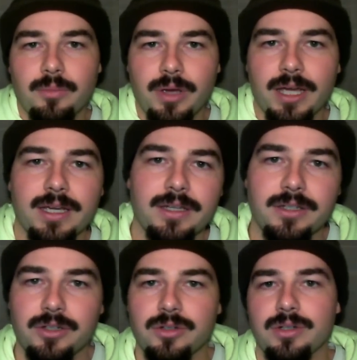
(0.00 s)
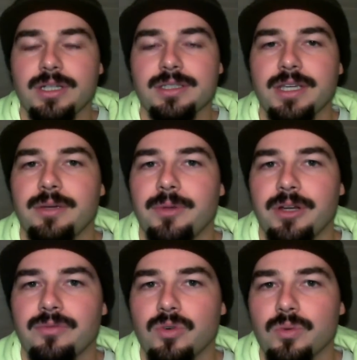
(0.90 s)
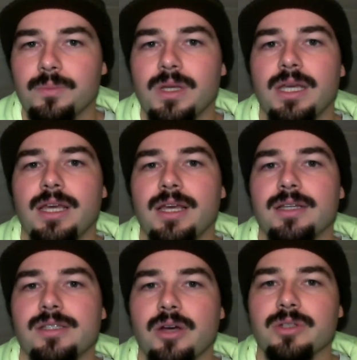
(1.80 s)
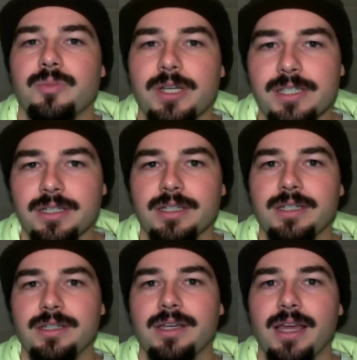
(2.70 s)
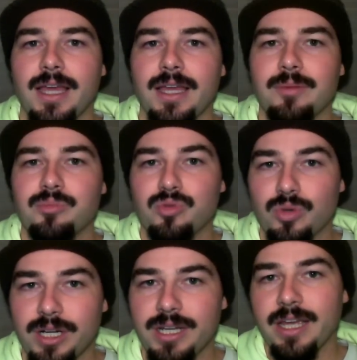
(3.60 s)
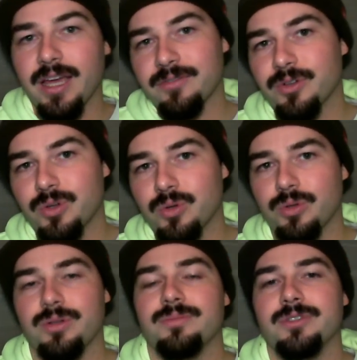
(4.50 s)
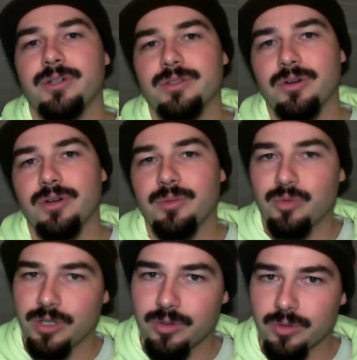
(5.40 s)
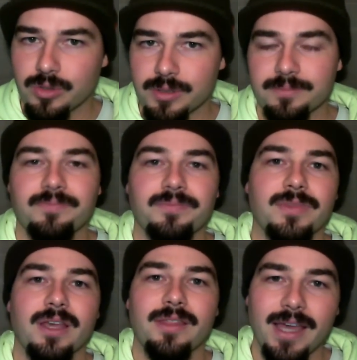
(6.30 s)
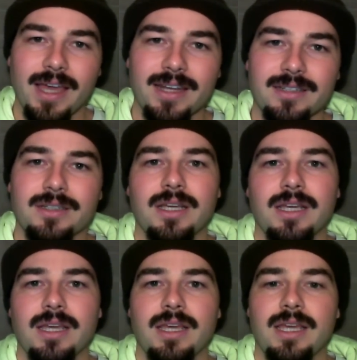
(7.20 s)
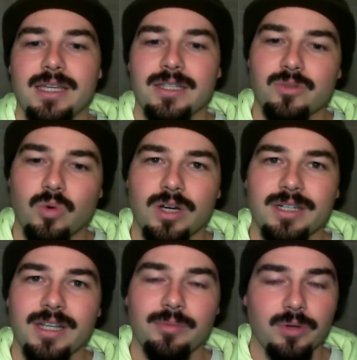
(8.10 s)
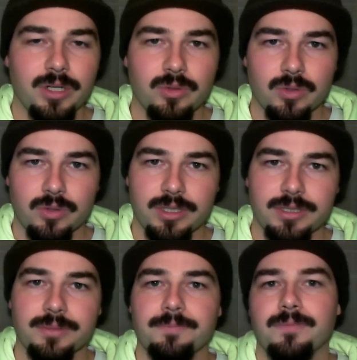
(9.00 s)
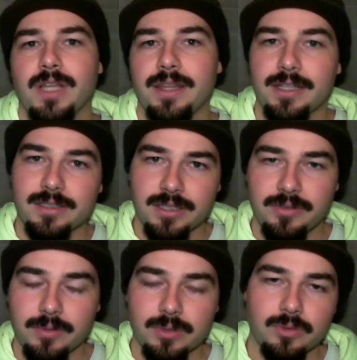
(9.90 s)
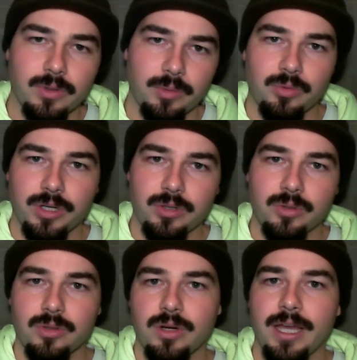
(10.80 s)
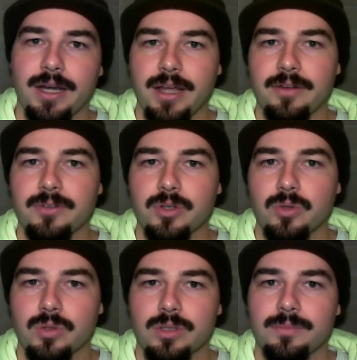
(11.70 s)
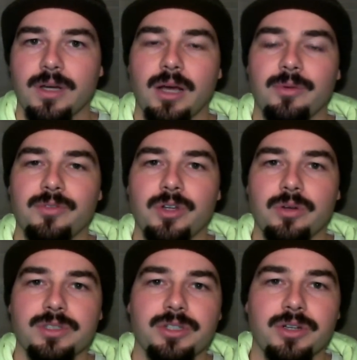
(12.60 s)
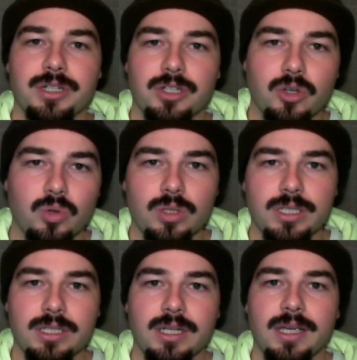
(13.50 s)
back into your intake manifold. So it's basically a pre-aftercooler. So it's called a precooler. That is what a precooler is. And that's the difference between a precooler and an aftercooler. If you notice you're getting coolant